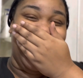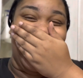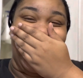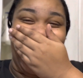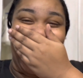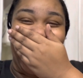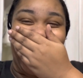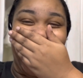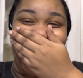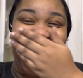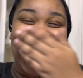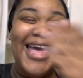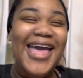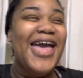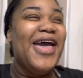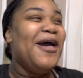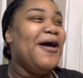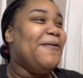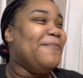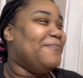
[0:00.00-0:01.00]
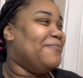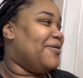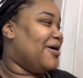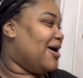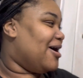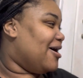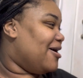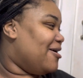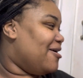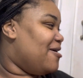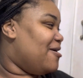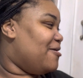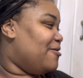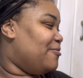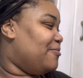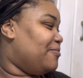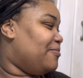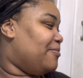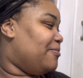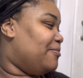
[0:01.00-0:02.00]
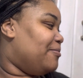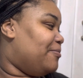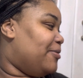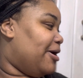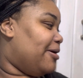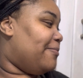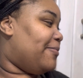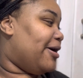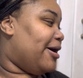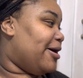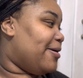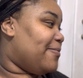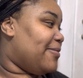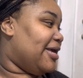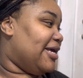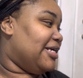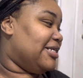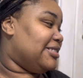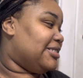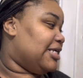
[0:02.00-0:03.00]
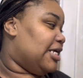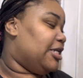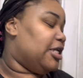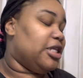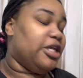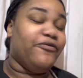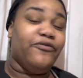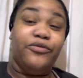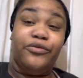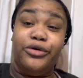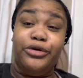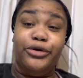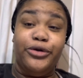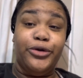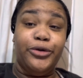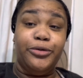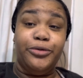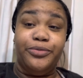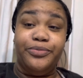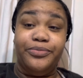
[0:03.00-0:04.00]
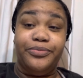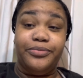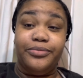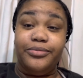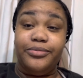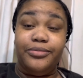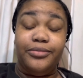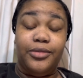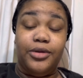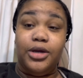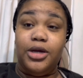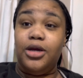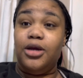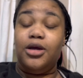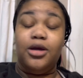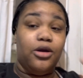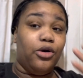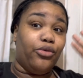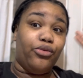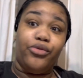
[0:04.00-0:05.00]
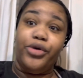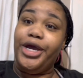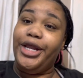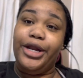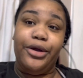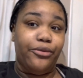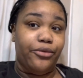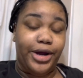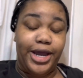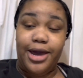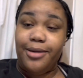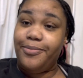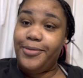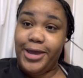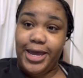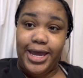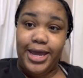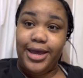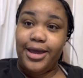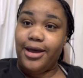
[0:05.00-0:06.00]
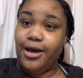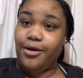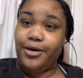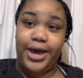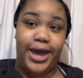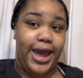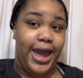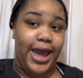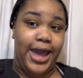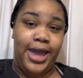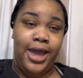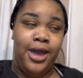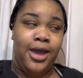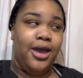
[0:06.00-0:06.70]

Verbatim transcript: but um, Bub Bub is in the living room, running rampant. Okay,